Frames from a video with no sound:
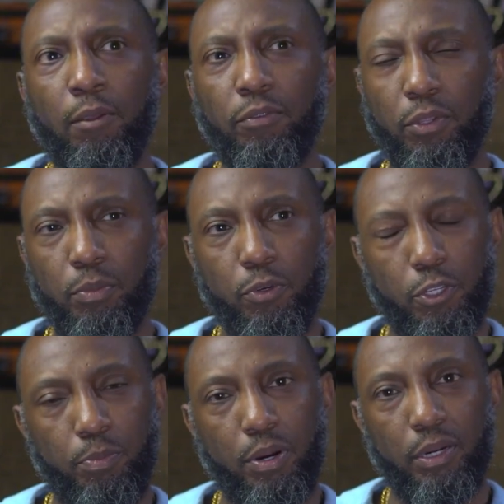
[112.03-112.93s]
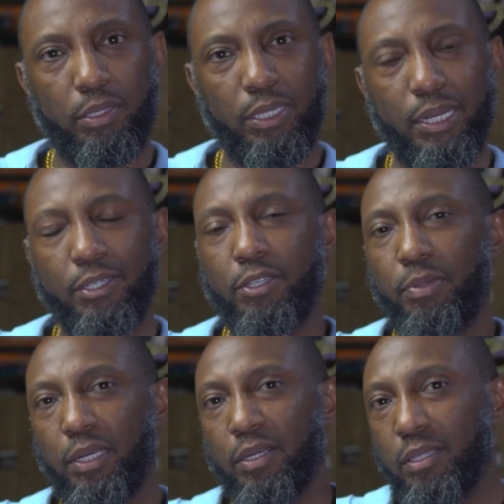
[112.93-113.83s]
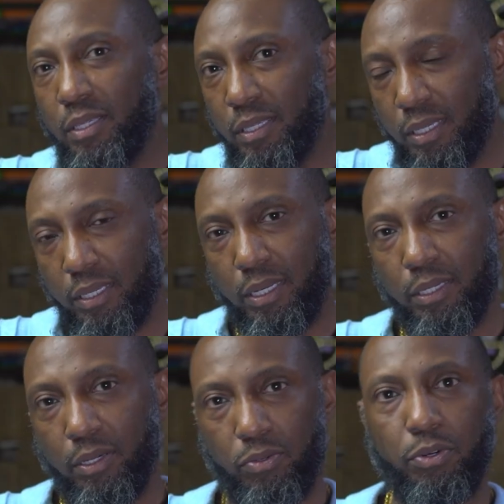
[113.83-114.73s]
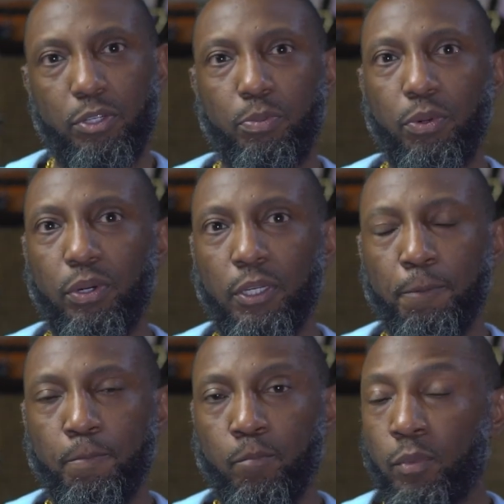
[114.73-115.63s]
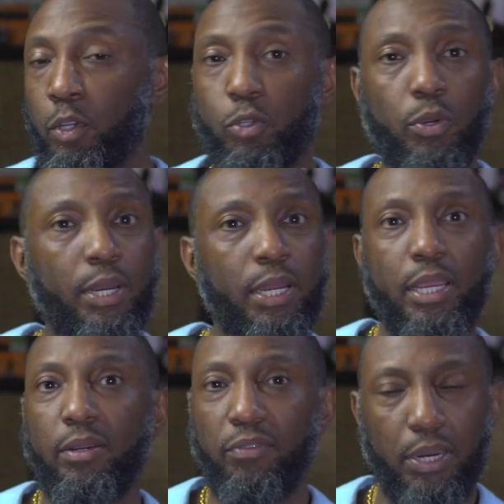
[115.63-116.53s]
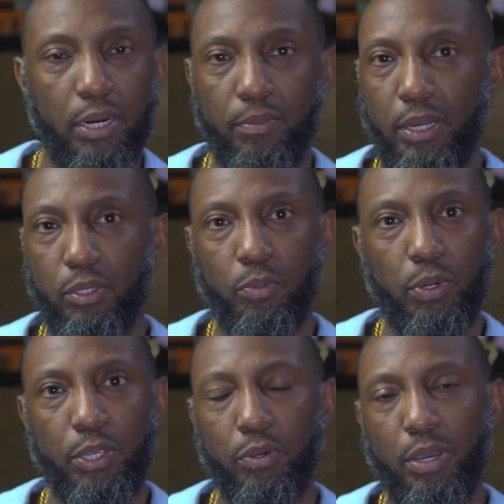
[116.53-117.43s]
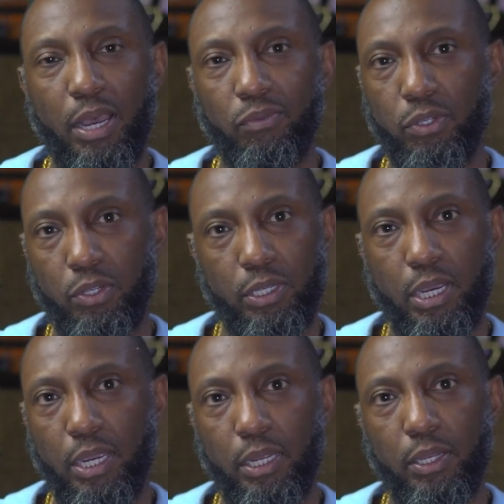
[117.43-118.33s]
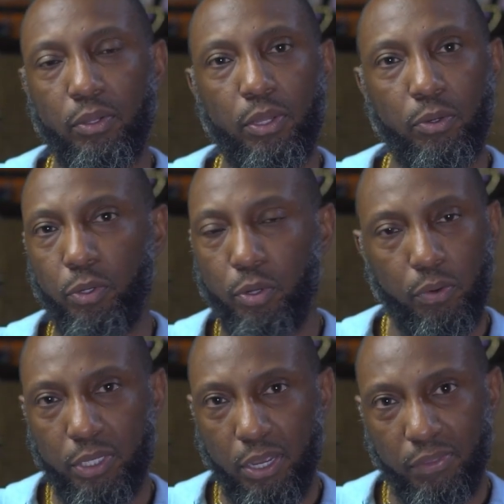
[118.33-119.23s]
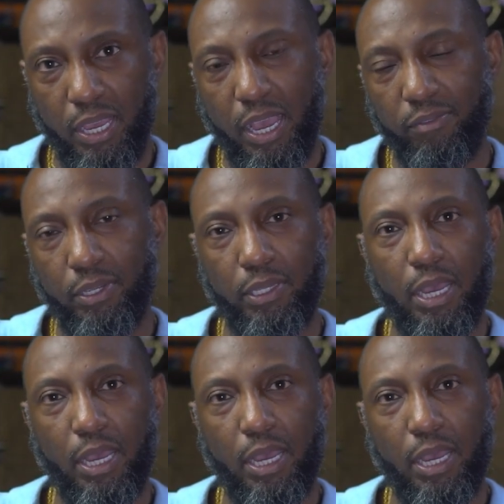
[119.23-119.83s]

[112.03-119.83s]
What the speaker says: for the most part, tends to be consistent across board. So, in any environment where you have a society, you'd always have the haves and the